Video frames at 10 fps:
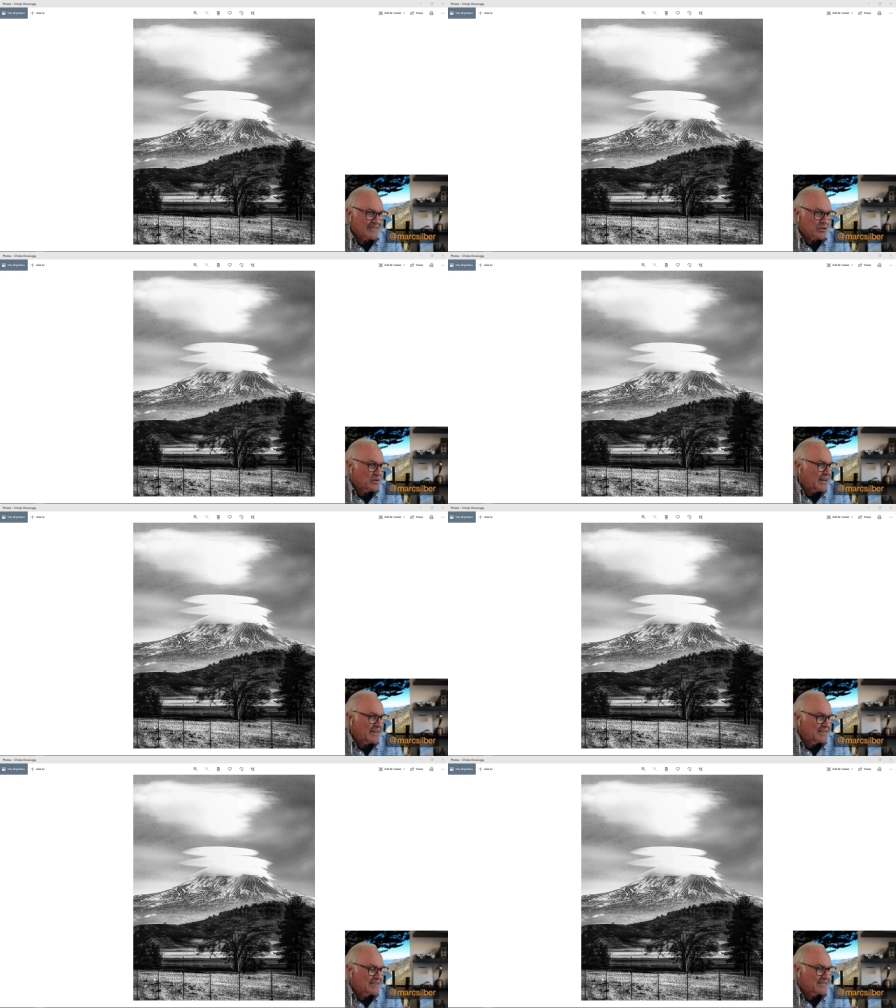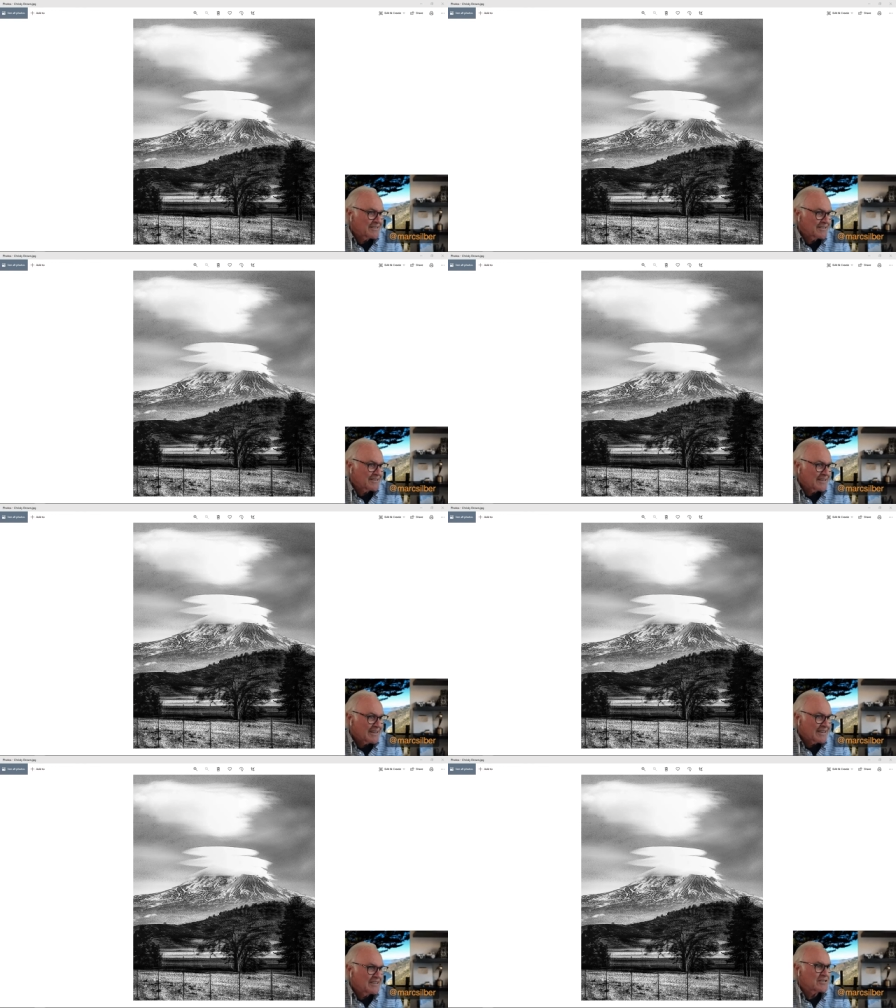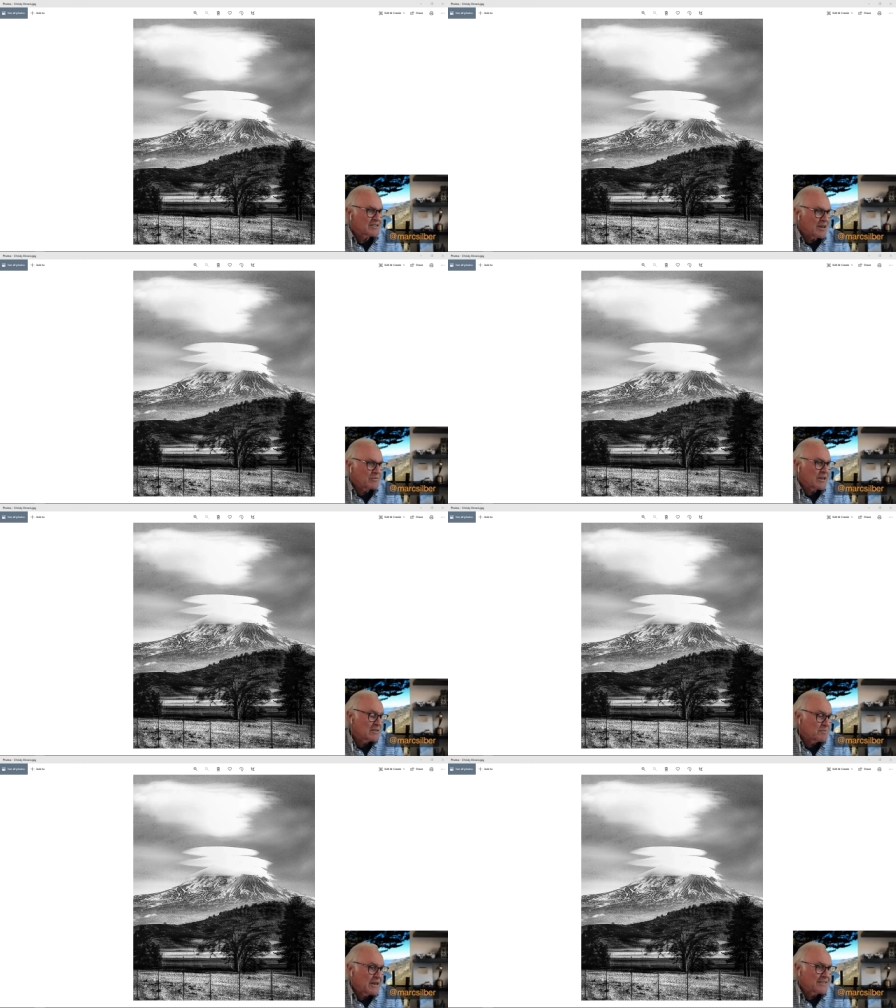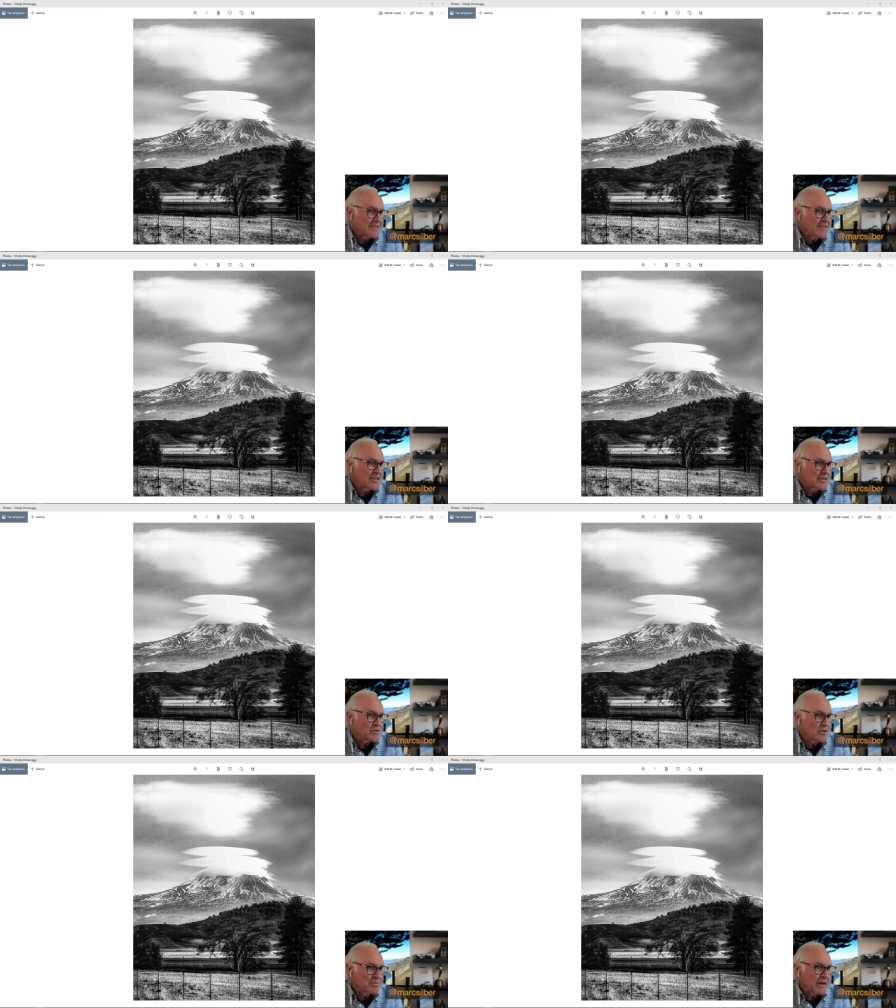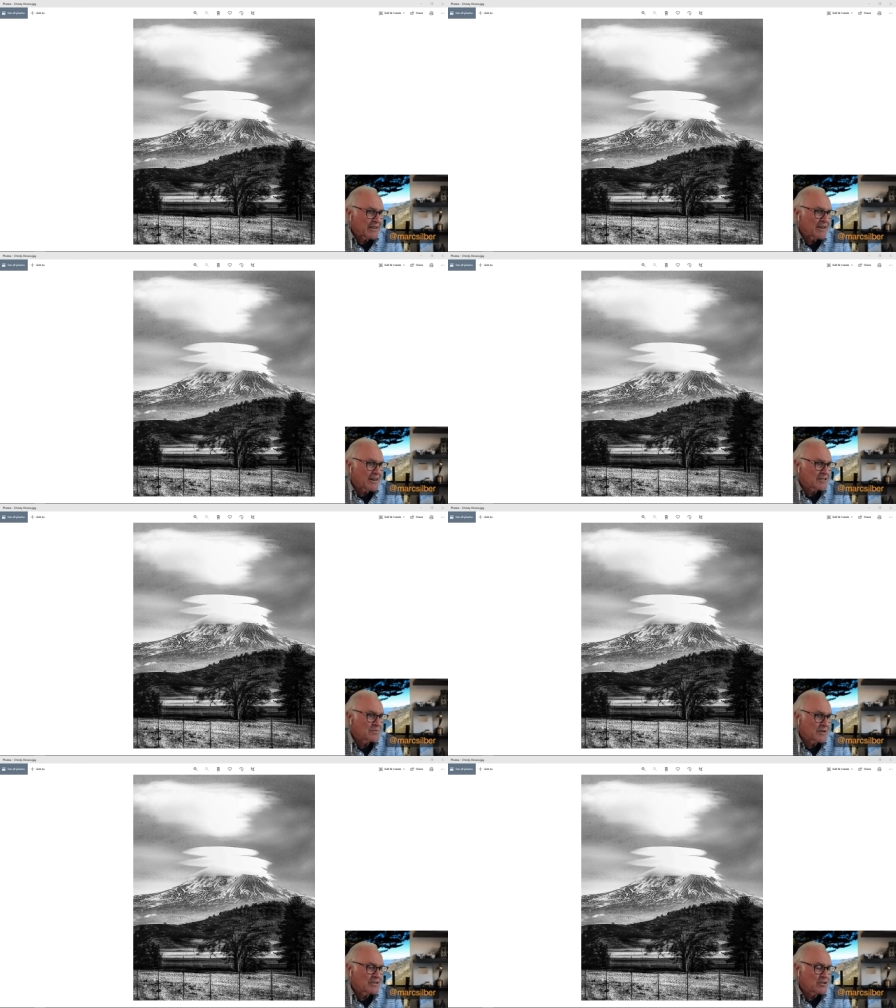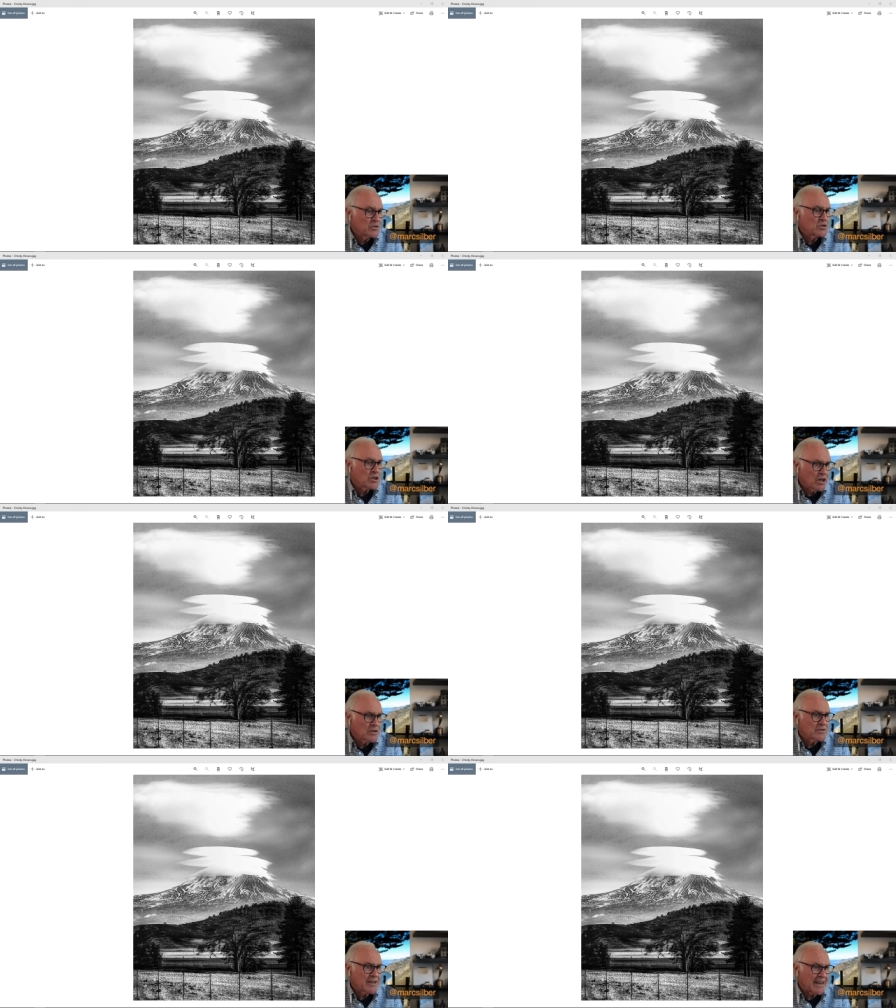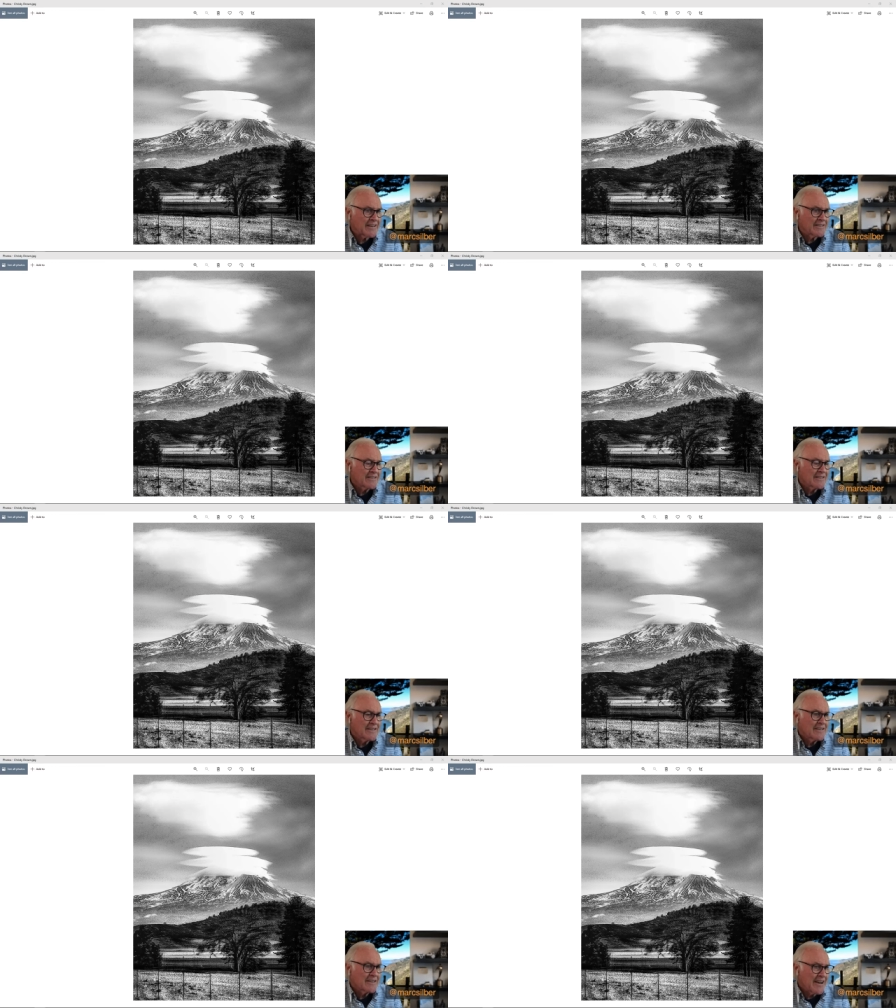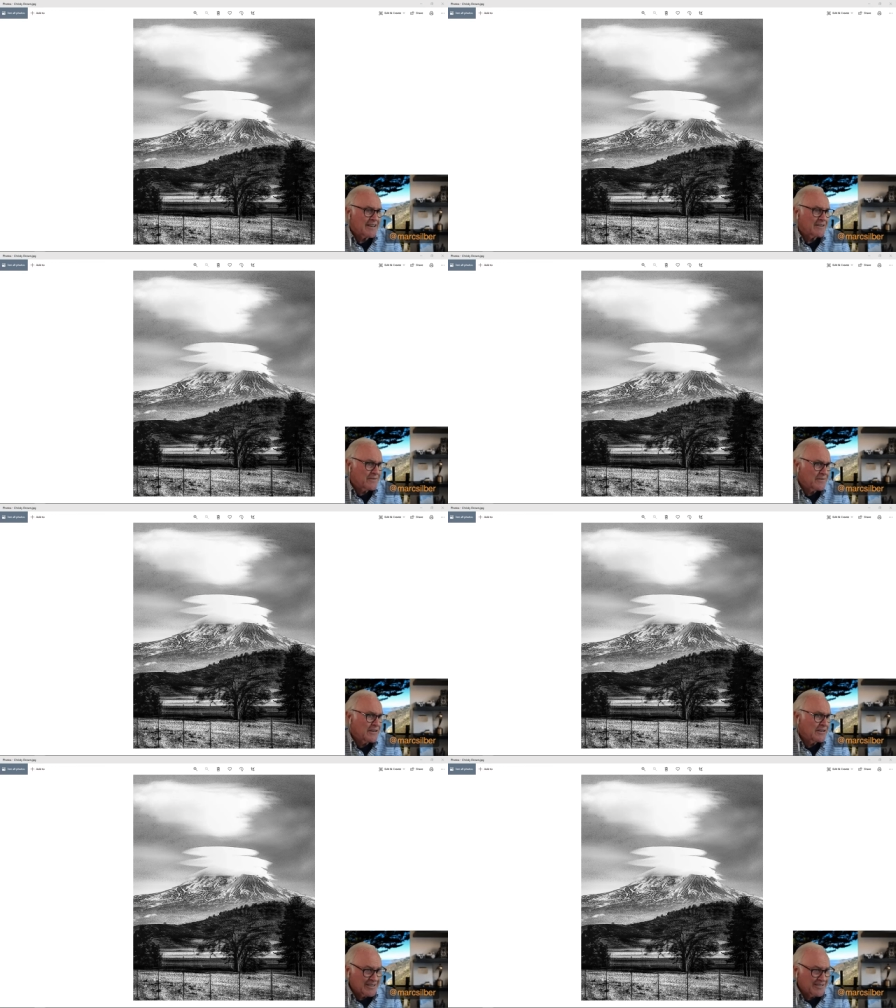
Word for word: Grain is some is basically controlled by the artist because you chose that kind of film.